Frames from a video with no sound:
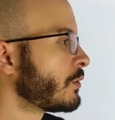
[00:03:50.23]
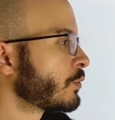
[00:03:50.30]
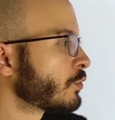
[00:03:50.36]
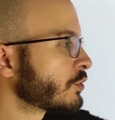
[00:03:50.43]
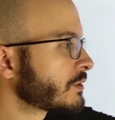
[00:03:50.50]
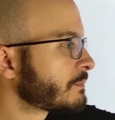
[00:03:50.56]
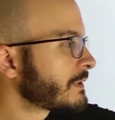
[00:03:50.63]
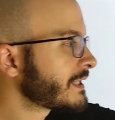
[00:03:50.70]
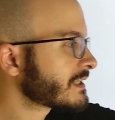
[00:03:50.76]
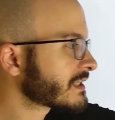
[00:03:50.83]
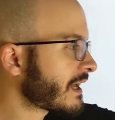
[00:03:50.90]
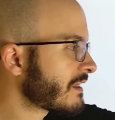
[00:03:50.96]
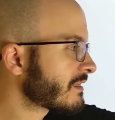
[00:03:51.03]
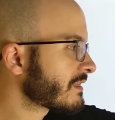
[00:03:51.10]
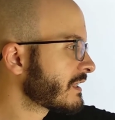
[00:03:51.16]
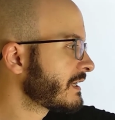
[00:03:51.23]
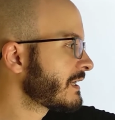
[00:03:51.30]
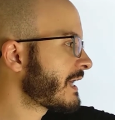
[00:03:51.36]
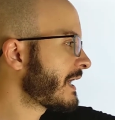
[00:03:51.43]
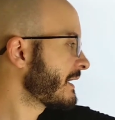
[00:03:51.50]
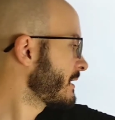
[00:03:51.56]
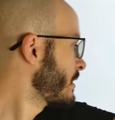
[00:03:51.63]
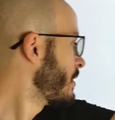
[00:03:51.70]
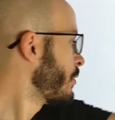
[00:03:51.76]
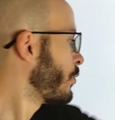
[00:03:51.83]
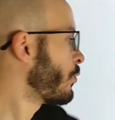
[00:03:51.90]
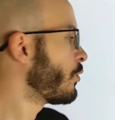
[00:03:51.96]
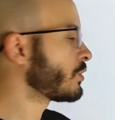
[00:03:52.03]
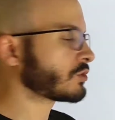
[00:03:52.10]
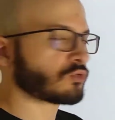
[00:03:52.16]
would be something like
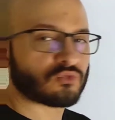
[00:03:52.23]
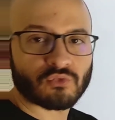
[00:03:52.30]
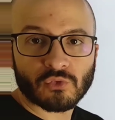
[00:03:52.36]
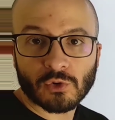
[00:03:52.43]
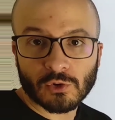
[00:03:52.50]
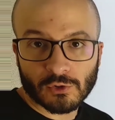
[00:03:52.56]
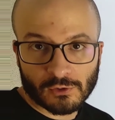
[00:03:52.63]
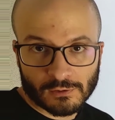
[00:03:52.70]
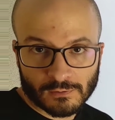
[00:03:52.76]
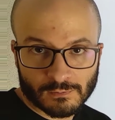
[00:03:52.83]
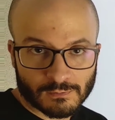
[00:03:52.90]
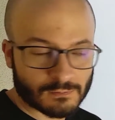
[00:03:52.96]
what for?